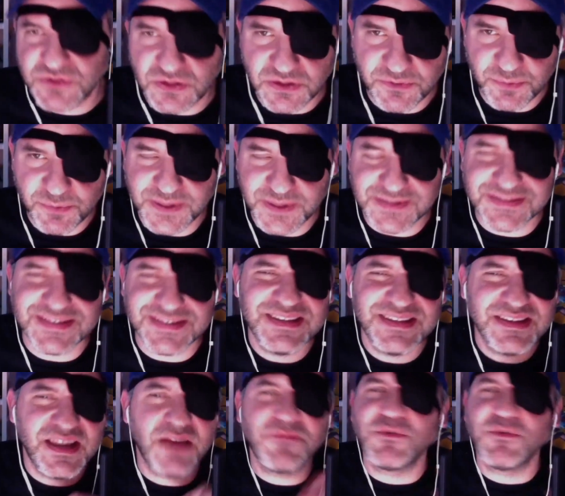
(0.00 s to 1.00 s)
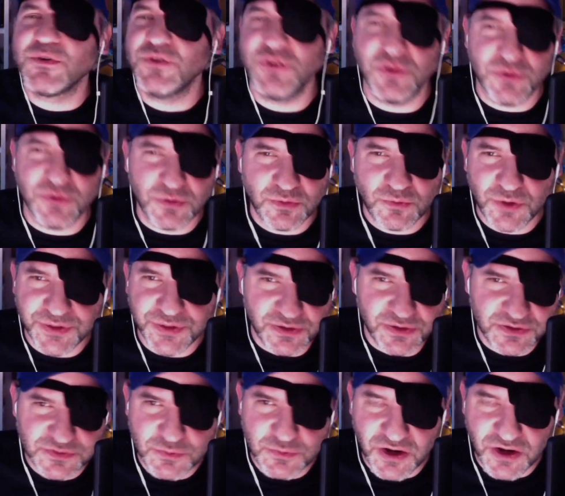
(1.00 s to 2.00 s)
all over the place. Never knew what
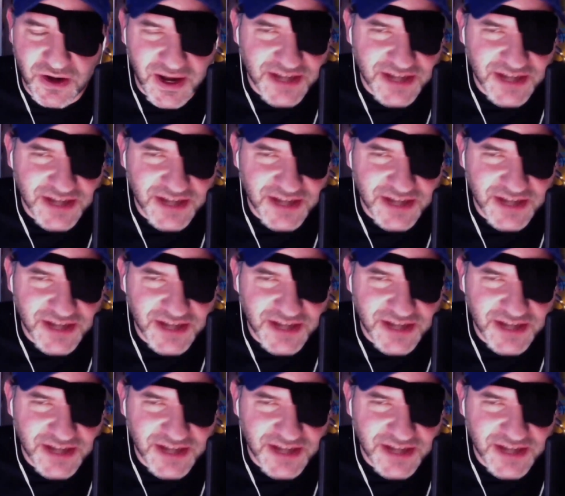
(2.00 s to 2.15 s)
those were.